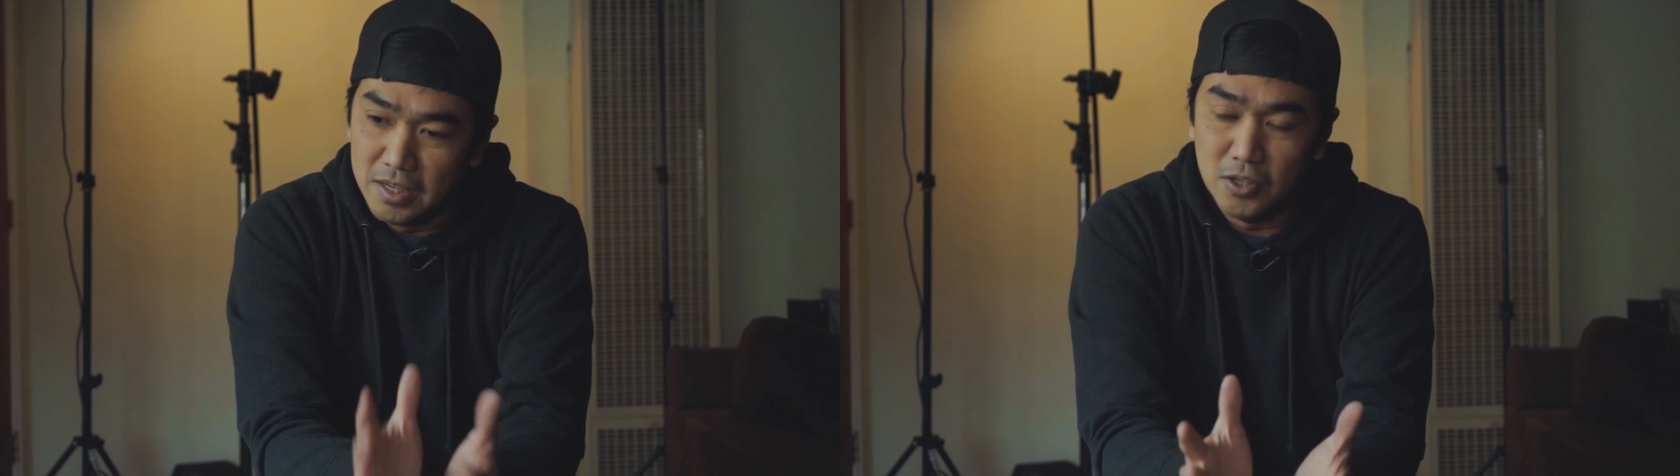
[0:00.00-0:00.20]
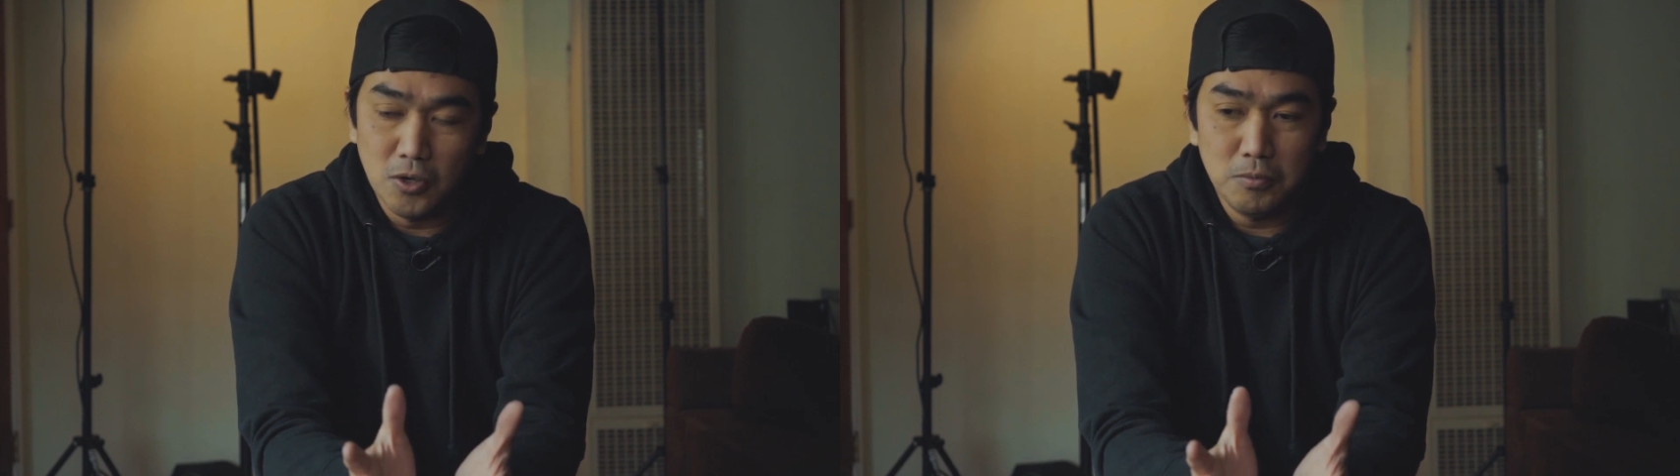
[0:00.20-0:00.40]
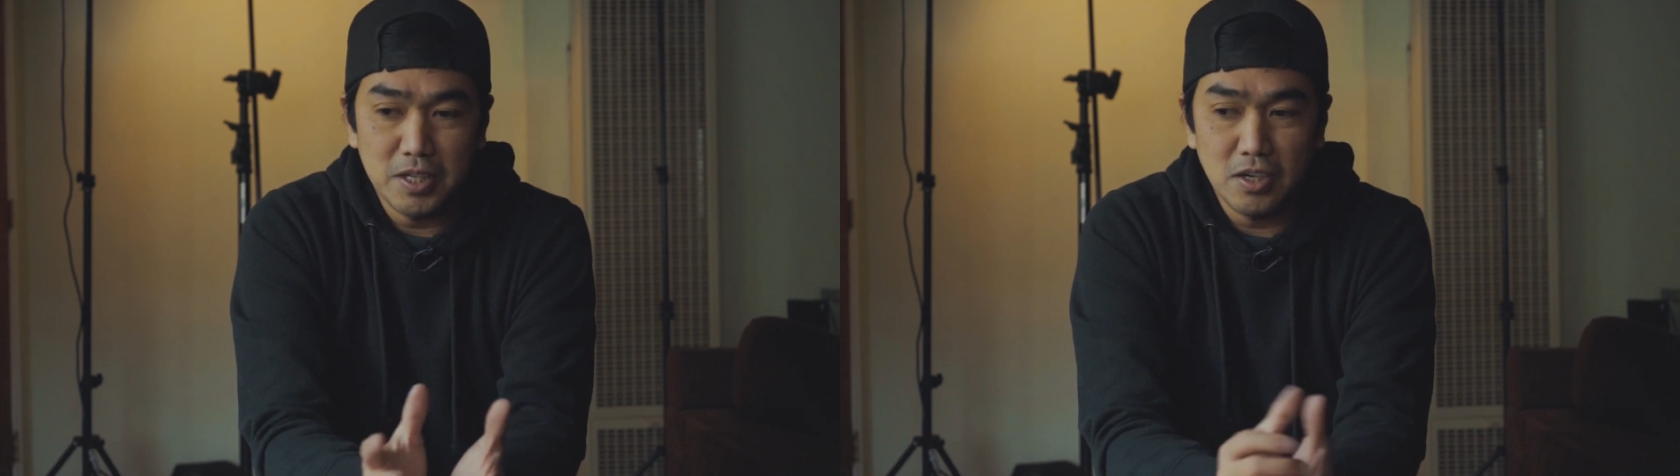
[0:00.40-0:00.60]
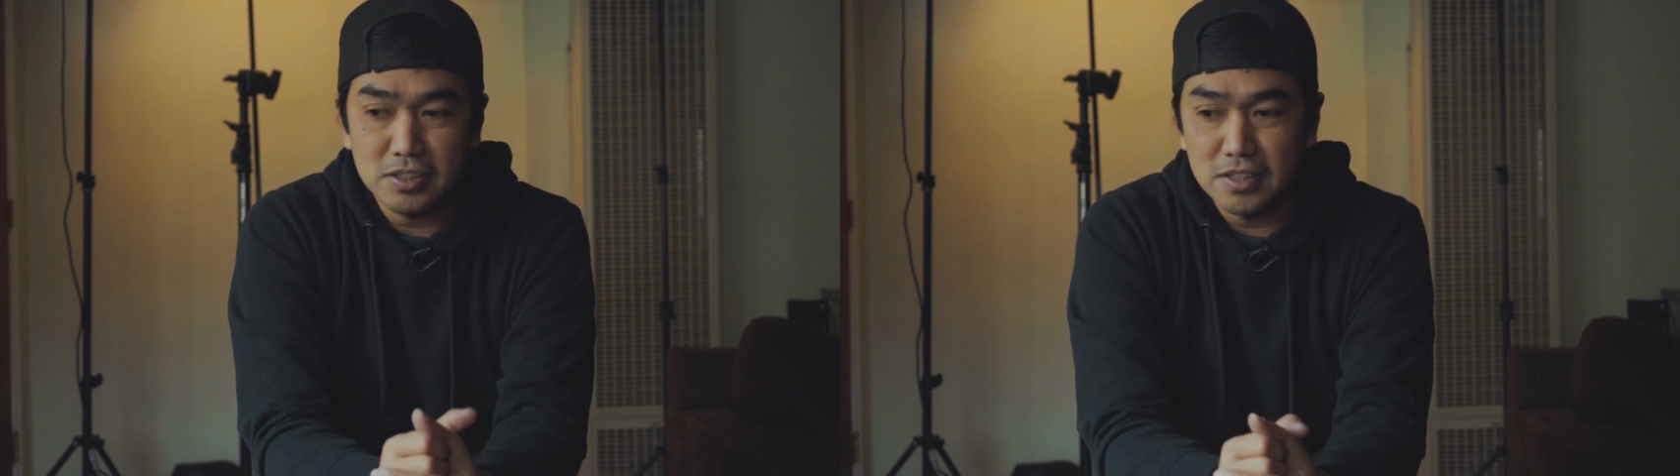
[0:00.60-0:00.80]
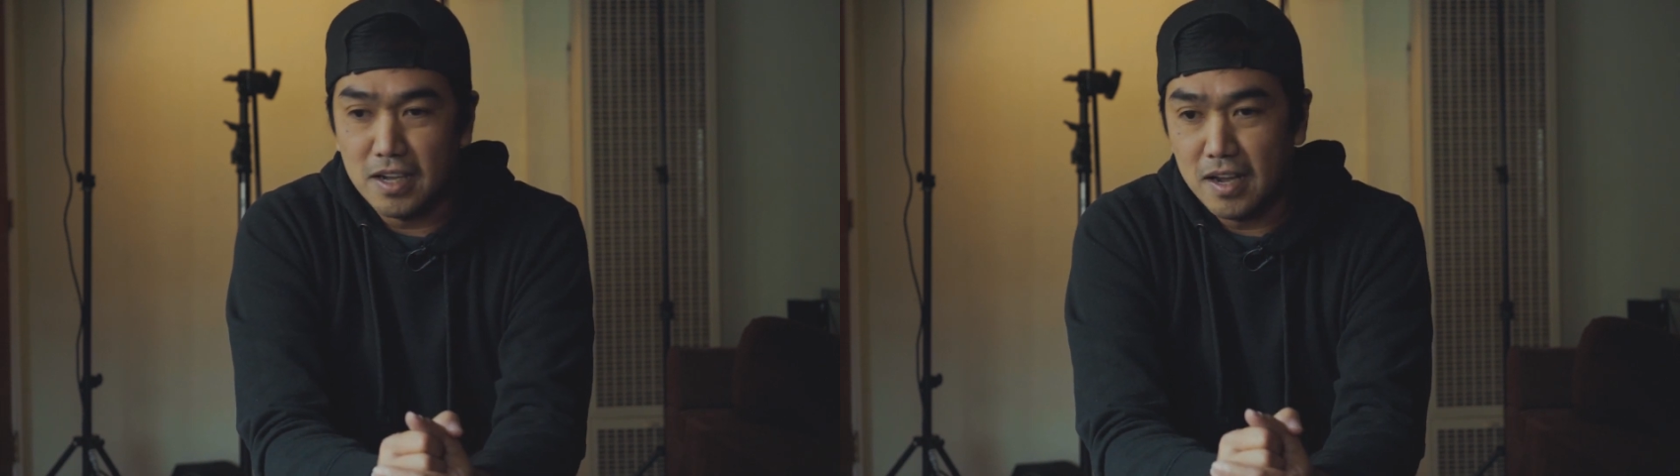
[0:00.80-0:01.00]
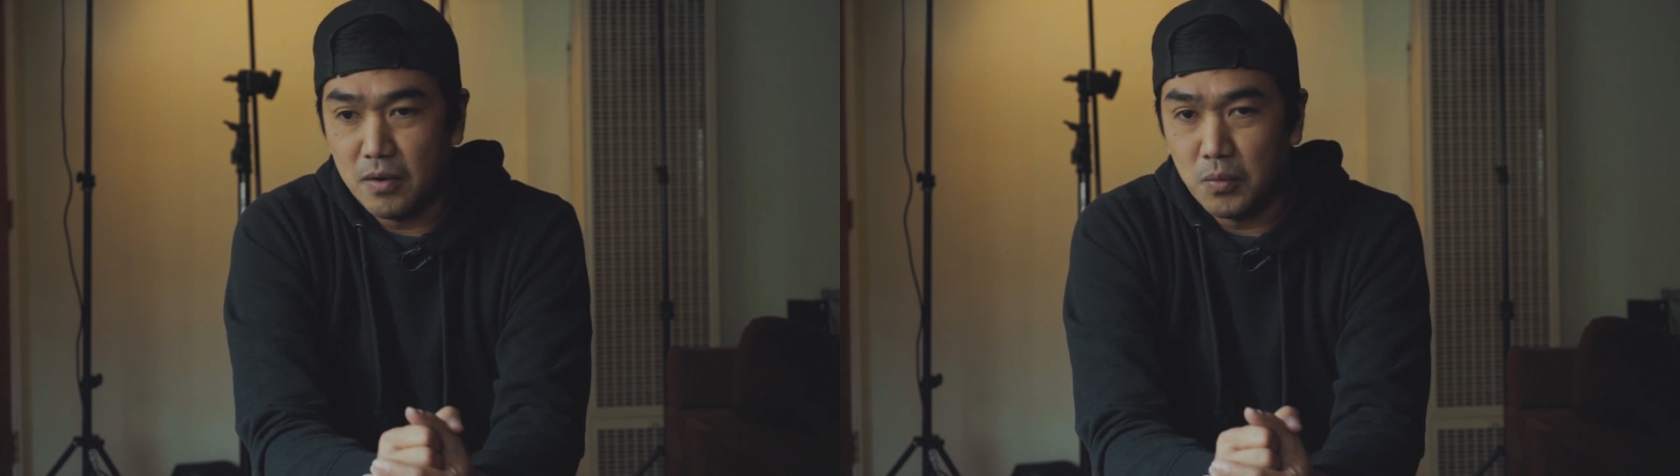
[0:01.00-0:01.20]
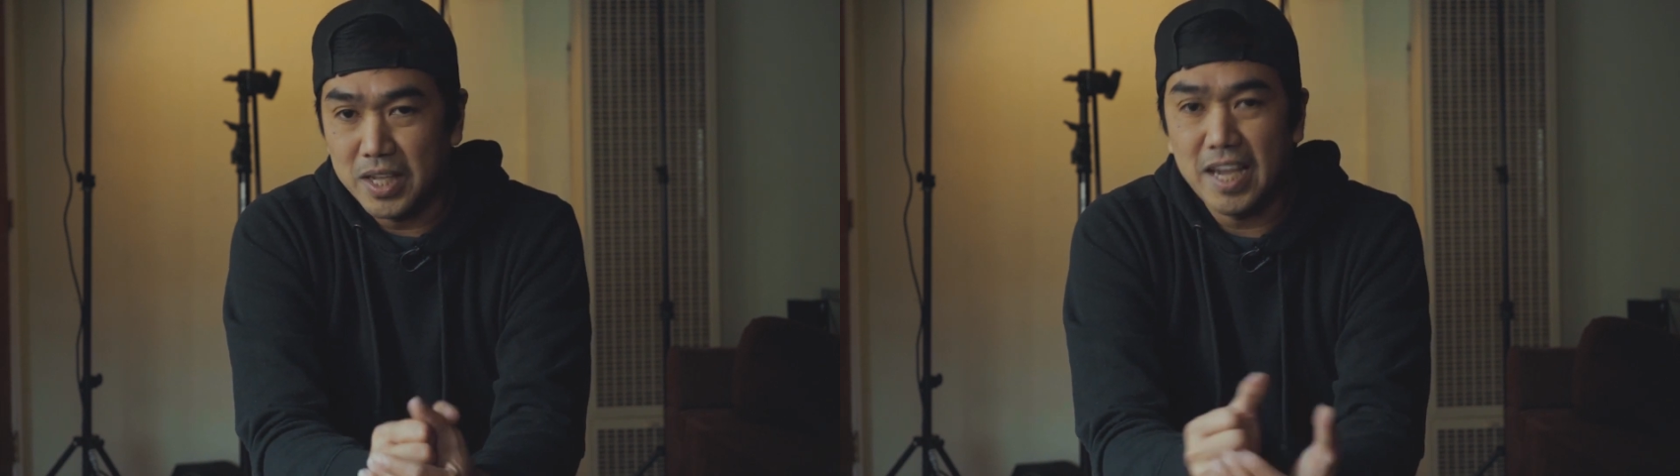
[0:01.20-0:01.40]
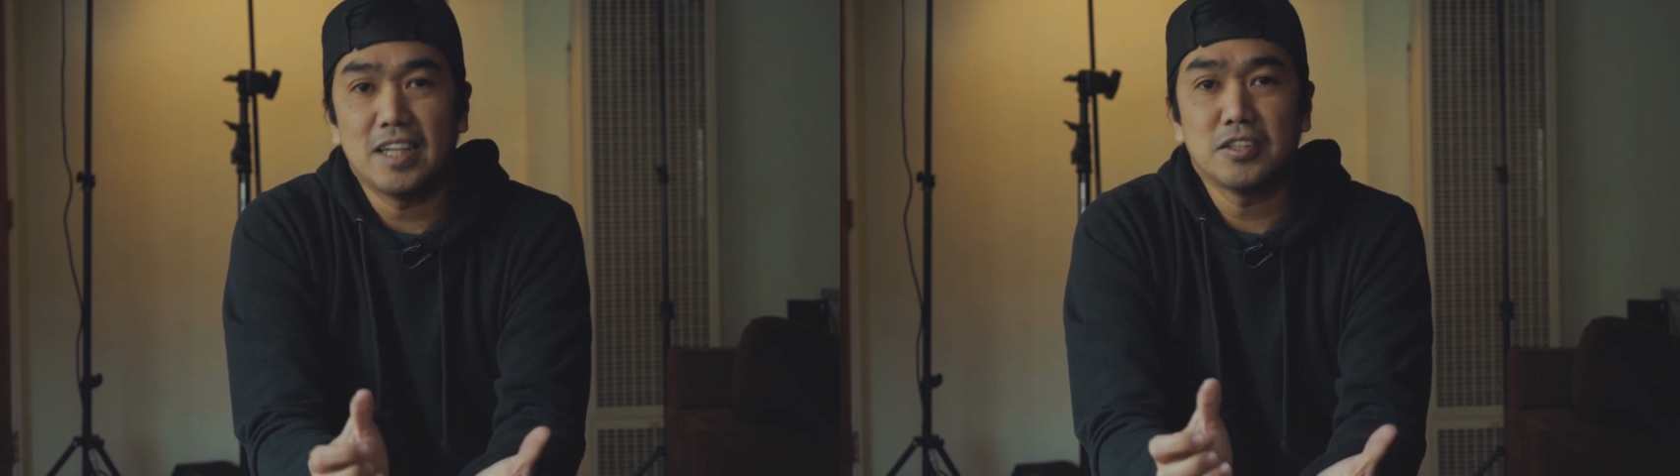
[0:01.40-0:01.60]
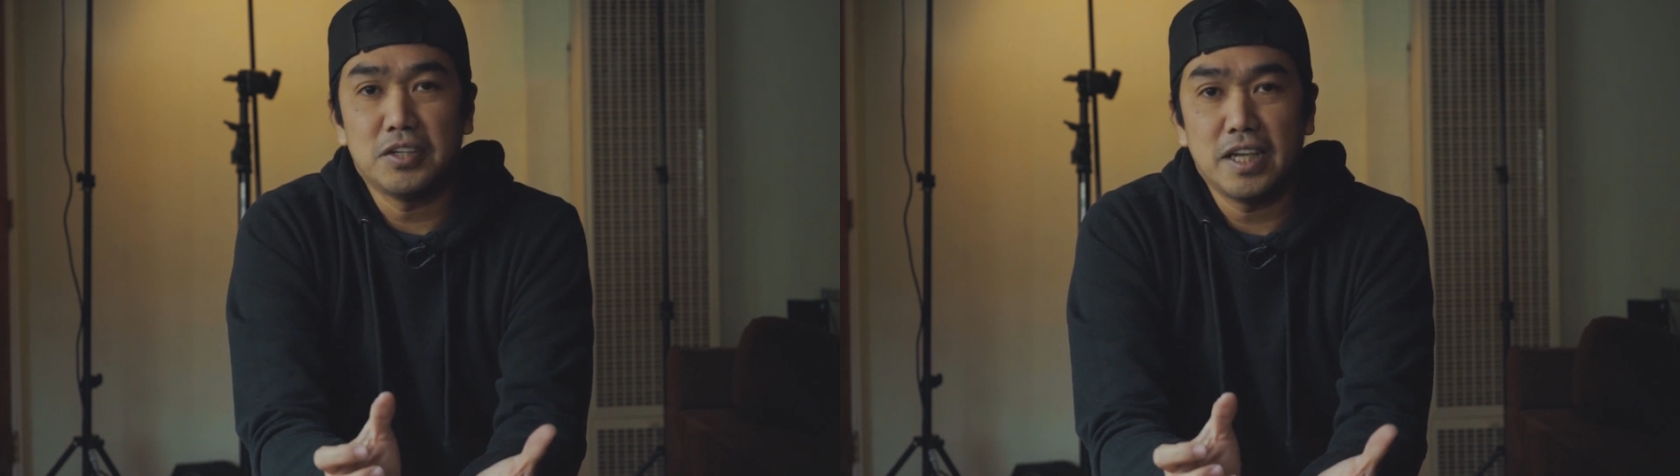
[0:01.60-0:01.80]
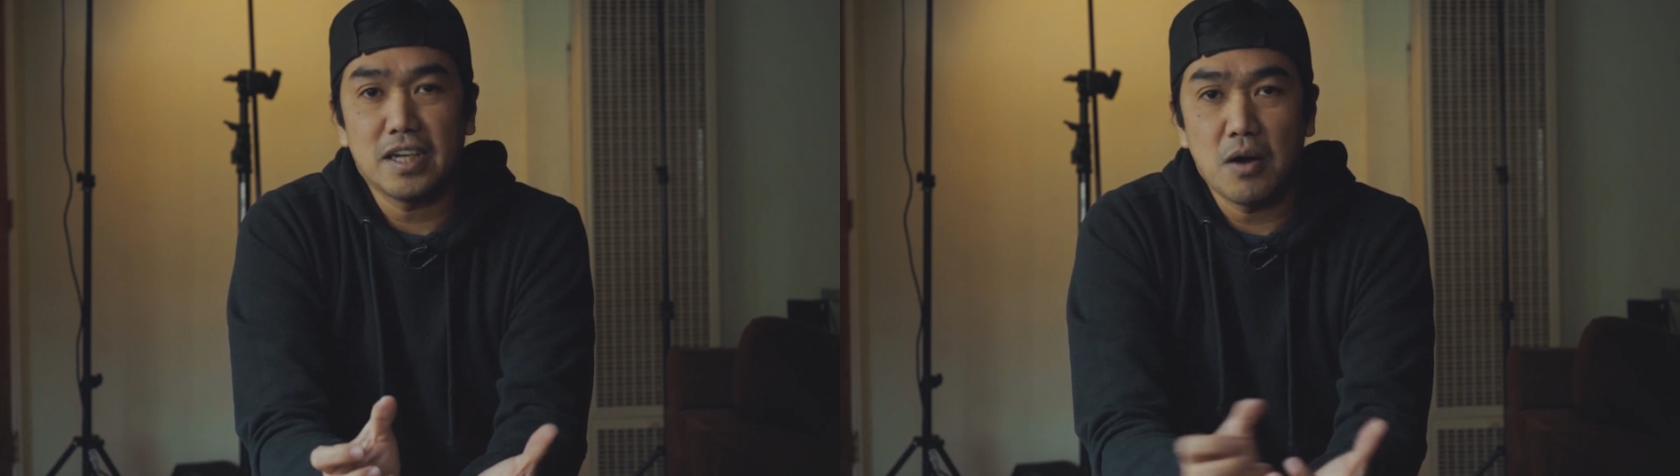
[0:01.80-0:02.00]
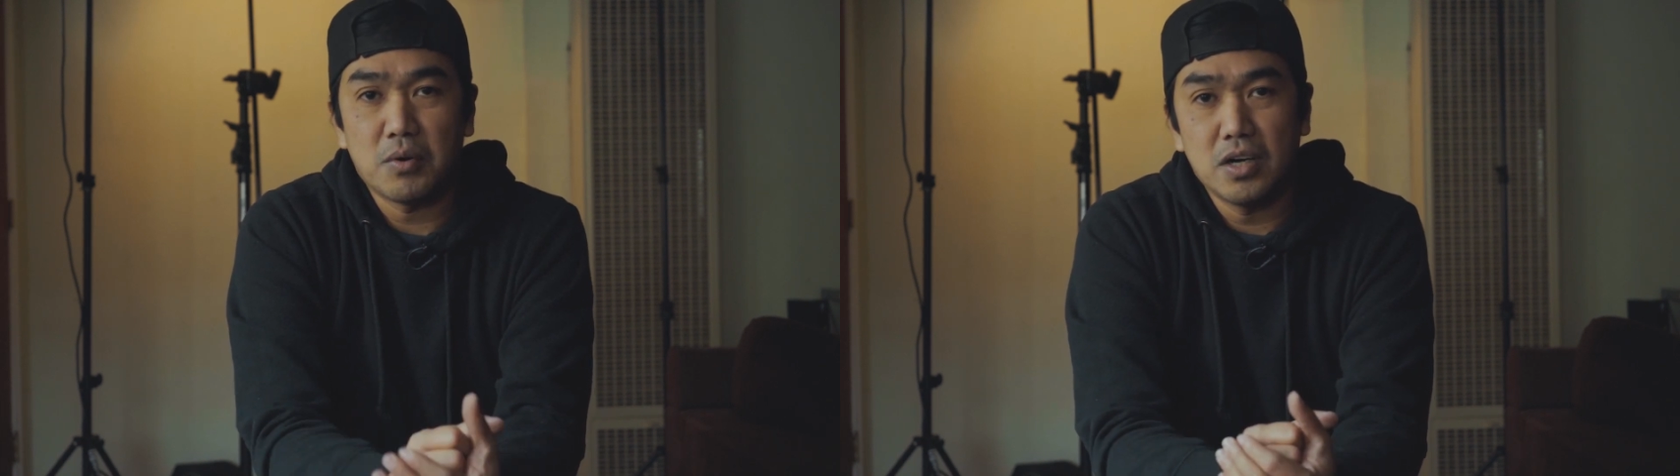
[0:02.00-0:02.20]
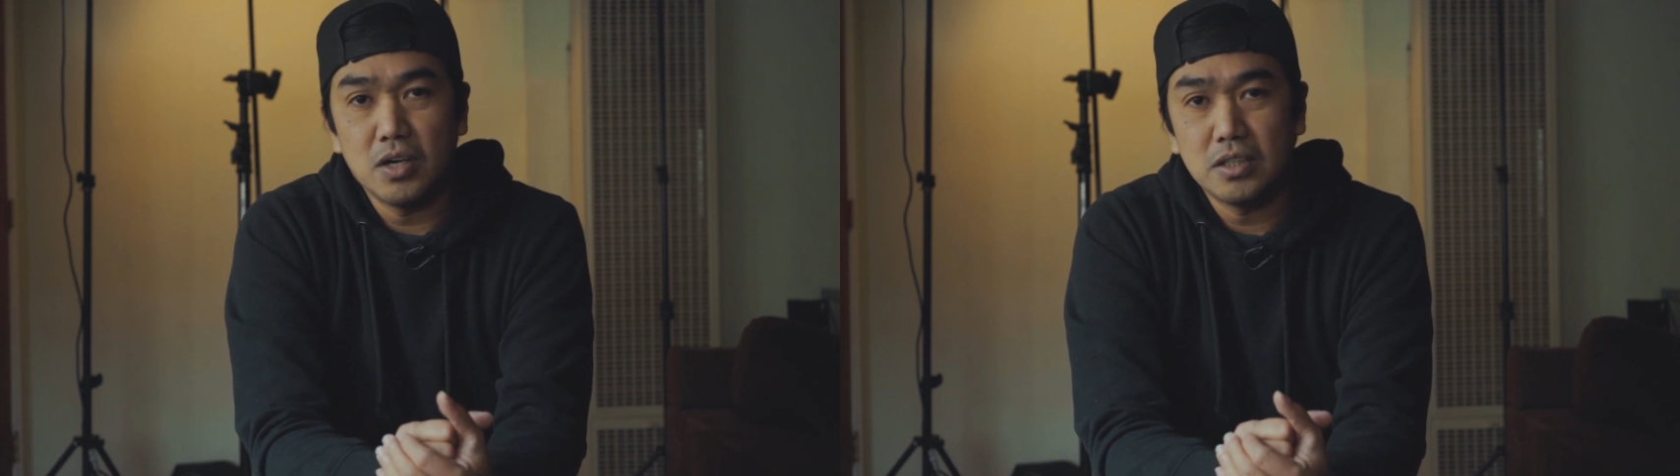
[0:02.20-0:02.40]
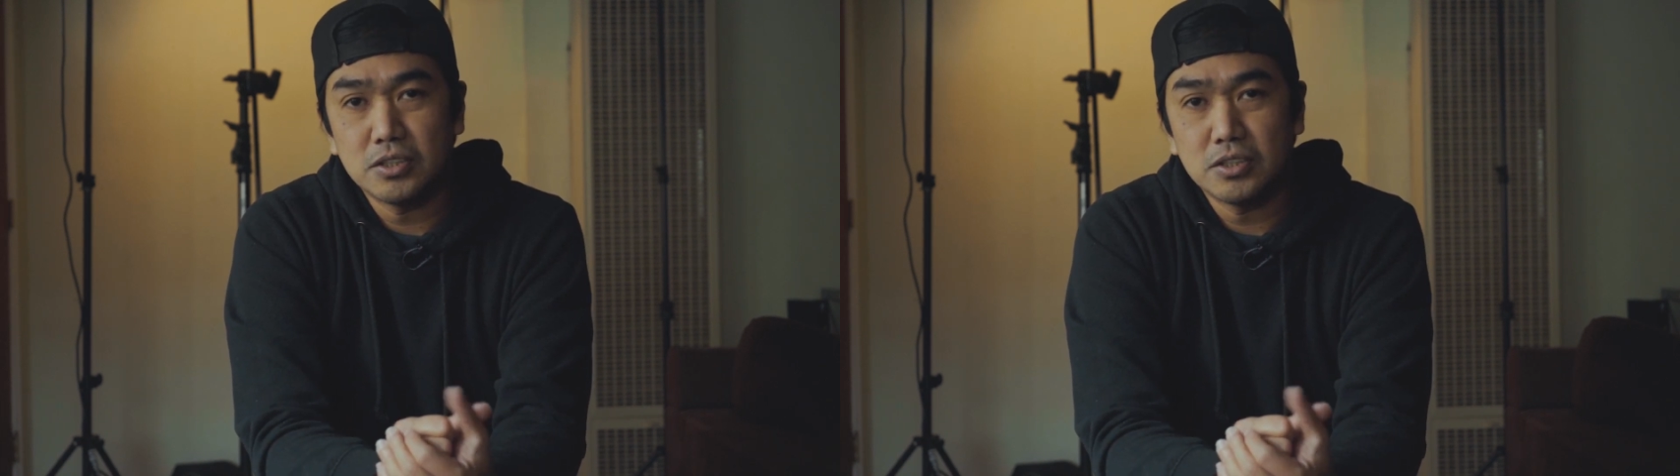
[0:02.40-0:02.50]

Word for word: No, because uh, we cannot connect our